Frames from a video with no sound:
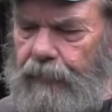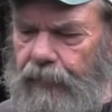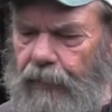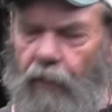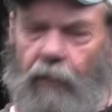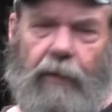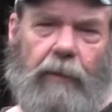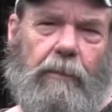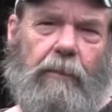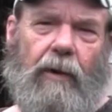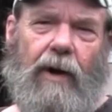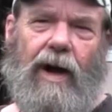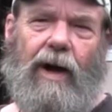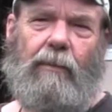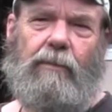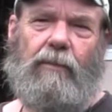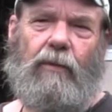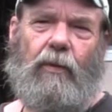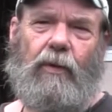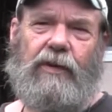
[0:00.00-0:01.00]
the only
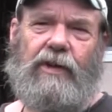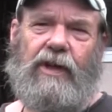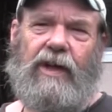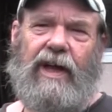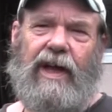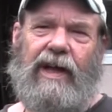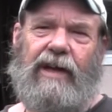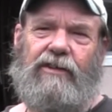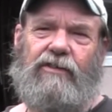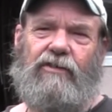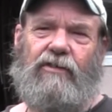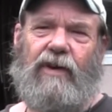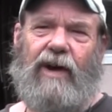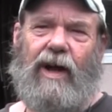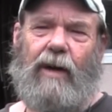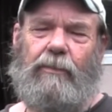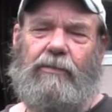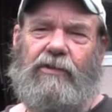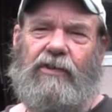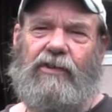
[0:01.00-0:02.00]
problem with the cage
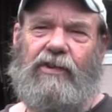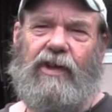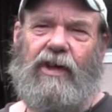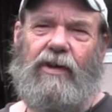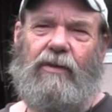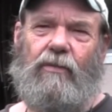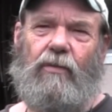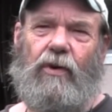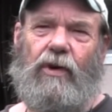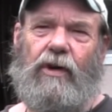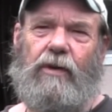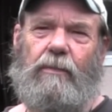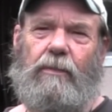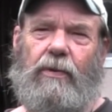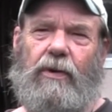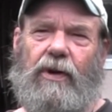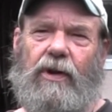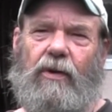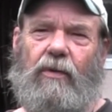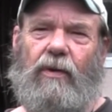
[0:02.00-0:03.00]
traps is they work
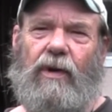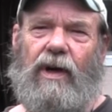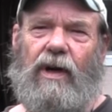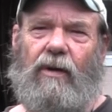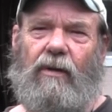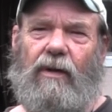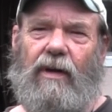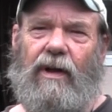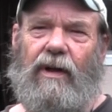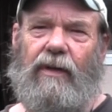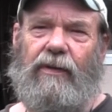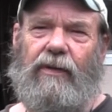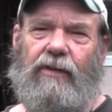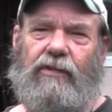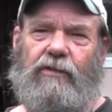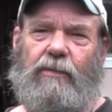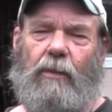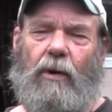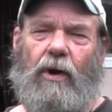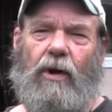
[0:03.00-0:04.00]
pretty well on the
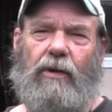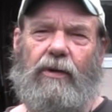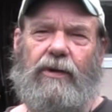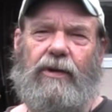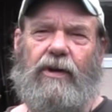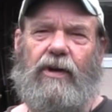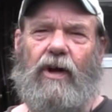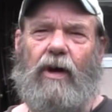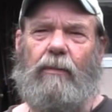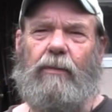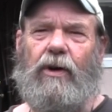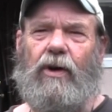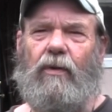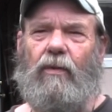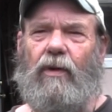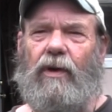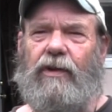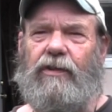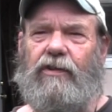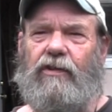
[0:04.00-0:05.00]
smaller, dumber
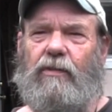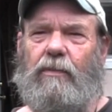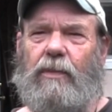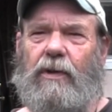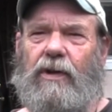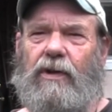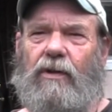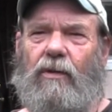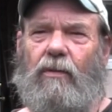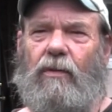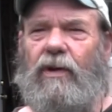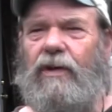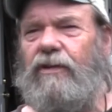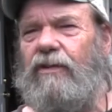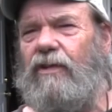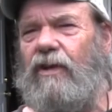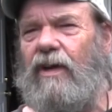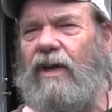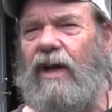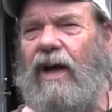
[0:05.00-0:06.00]
ones, but the
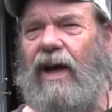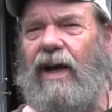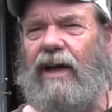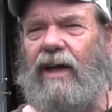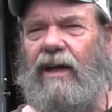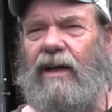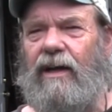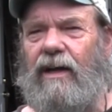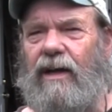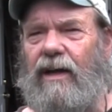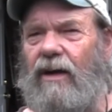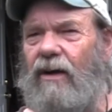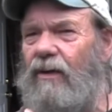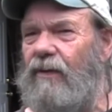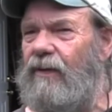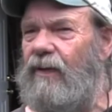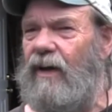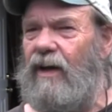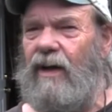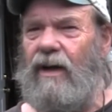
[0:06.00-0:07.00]
ones that got in
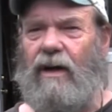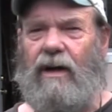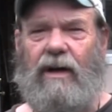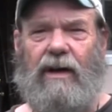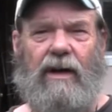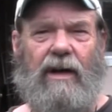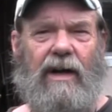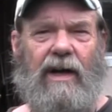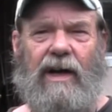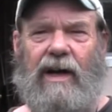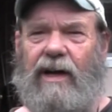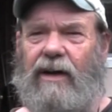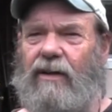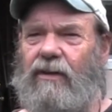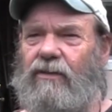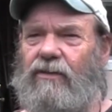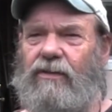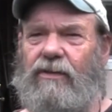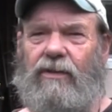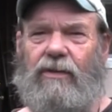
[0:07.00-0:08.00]
here, they are not
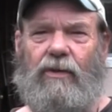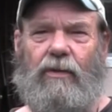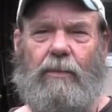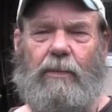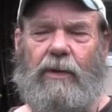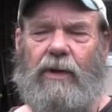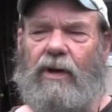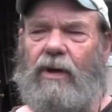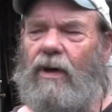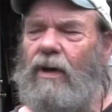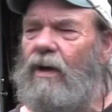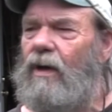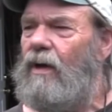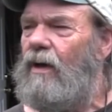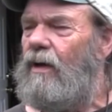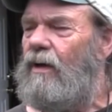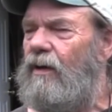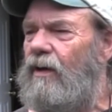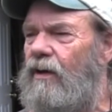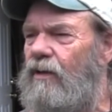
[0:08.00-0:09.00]
stupid.
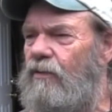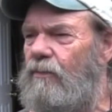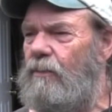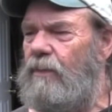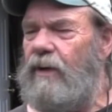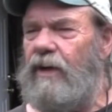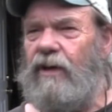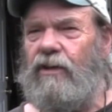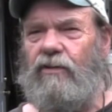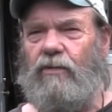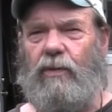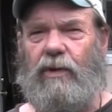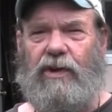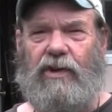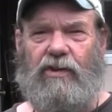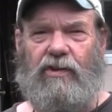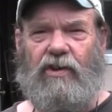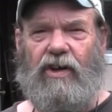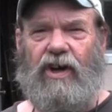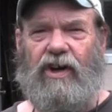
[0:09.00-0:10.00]
These pigs would
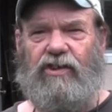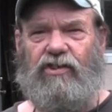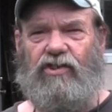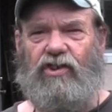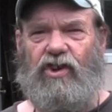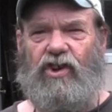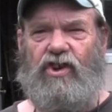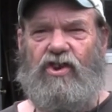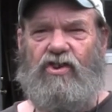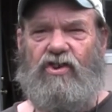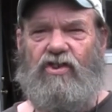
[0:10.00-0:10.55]
touch